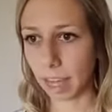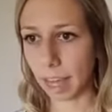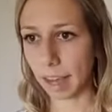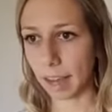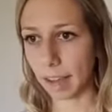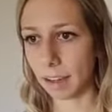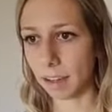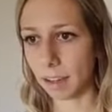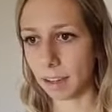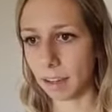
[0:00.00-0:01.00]

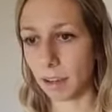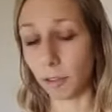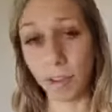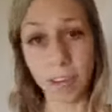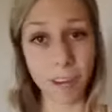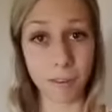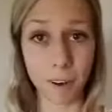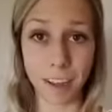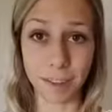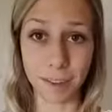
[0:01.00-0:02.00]
and you're looking for
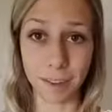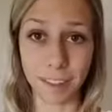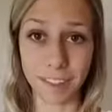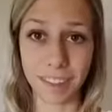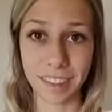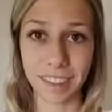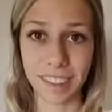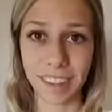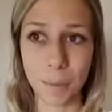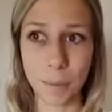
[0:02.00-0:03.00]
answers,
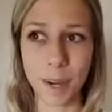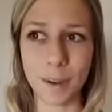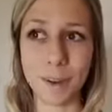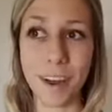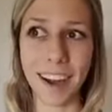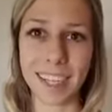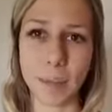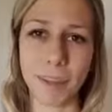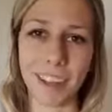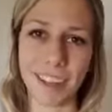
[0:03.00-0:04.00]
but you're not
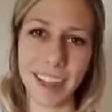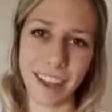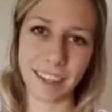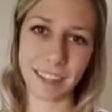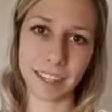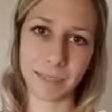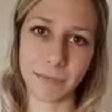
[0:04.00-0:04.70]
accepting the signs.